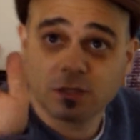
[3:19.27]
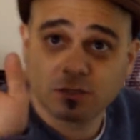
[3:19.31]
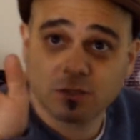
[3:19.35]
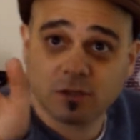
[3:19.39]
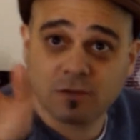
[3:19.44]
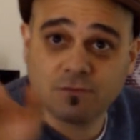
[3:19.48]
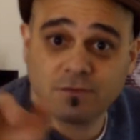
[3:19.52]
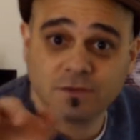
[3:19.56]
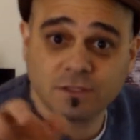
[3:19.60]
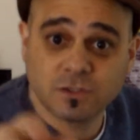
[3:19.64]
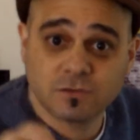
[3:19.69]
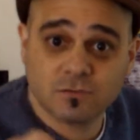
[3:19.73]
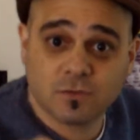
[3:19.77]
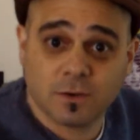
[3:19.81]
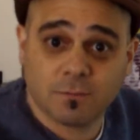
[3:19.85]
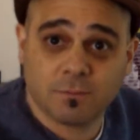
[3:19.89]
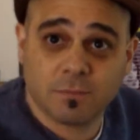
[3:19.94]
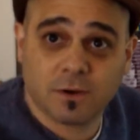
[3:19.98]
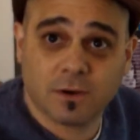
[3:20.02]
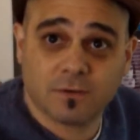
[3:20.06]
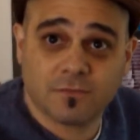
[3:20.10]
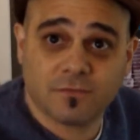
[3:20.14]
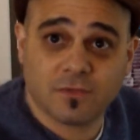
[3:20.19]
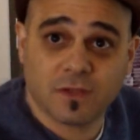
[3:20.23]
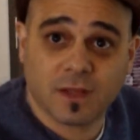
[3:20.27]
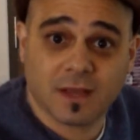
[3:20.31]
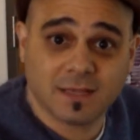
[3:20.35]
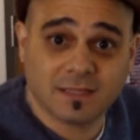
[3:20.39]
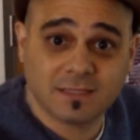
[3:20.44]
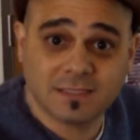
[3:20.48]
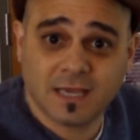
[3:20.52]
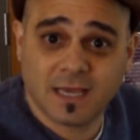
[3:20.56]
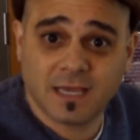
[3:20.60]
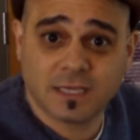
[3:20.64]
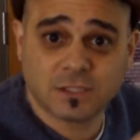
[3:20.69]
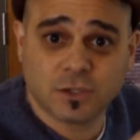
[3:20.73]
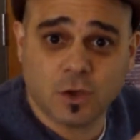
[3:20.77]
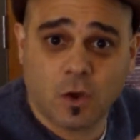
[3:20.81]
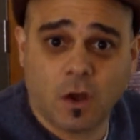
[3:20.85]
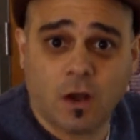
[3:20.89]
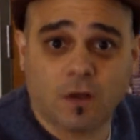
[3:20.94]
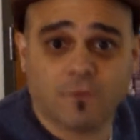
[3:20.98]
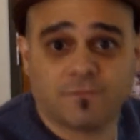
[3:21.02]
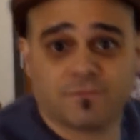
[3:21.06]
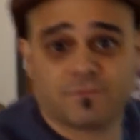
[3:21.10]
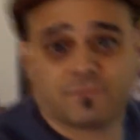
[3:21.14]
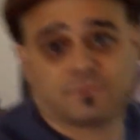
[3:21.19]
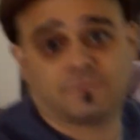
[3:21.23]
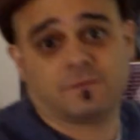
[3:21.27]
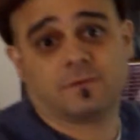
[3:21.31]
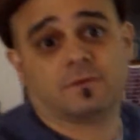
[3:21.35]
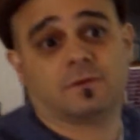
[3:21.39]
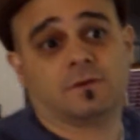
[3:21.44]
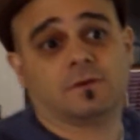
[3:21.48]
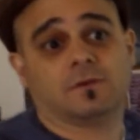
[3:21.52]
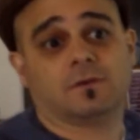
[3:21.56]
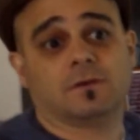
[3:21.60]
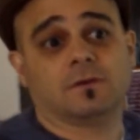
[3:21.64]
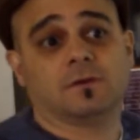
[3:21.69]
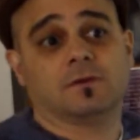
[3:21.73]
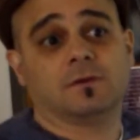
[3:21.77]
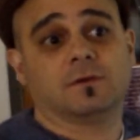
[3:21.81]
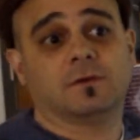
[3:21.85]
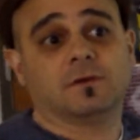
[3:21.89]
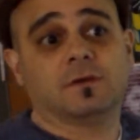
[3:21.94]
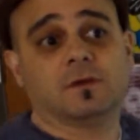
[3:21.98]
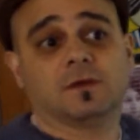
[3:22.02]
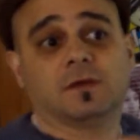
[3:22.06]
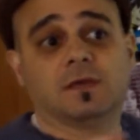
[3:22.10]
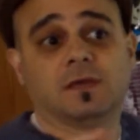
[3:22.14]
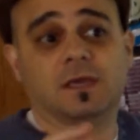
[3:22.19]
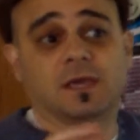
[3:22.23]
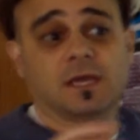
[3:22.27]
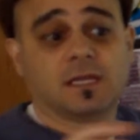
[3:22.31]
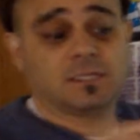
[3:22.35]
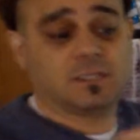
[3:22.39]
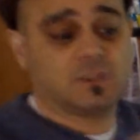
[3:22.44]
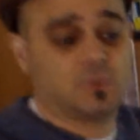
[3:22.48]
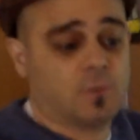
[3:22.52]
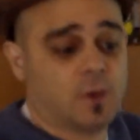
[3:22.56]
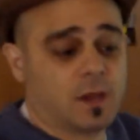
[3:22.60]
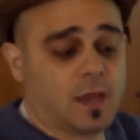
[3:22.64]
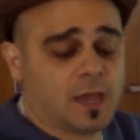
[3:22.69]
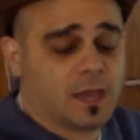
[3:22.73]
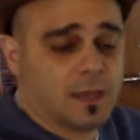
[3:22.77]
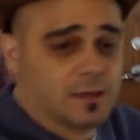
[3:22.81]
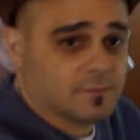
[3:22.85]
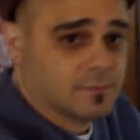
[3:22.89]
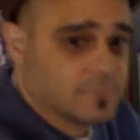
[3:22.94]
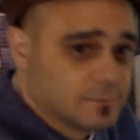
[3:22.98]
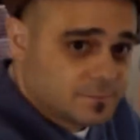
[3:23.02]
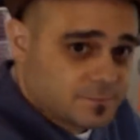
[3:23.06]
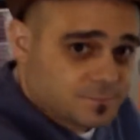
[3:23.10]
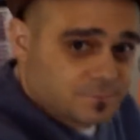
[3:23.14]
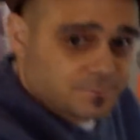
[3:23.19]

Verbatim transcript: So the Viceroy butterfly takes off. He gets away